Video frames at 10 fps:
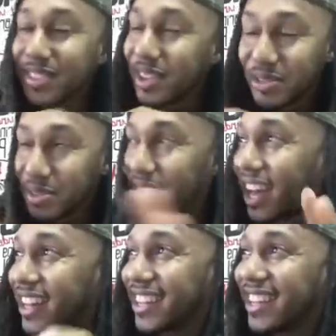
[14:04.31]
Don't do
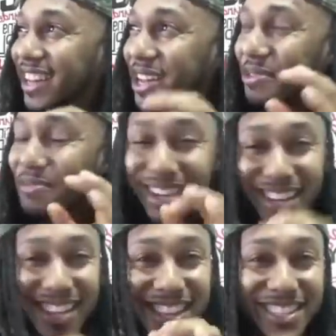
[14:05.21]
that. But
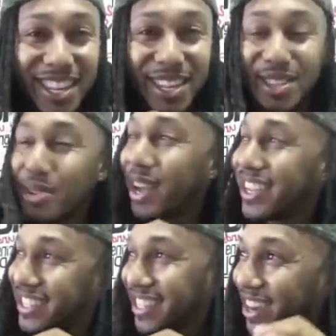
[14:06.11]
cut that
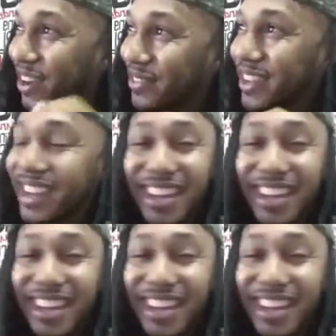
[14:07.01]
situation off.